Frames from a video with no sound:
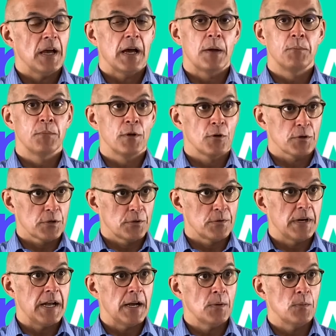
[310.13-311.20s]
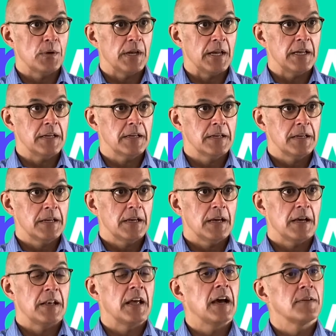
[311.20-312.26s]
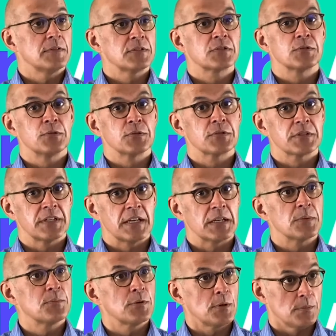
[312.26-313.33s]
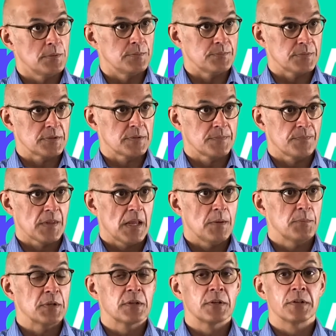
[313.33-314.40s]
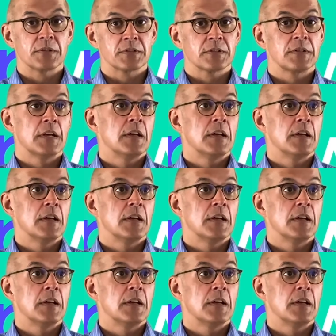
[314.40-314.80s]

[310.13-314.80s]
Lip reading: and block your airway and have associated problems because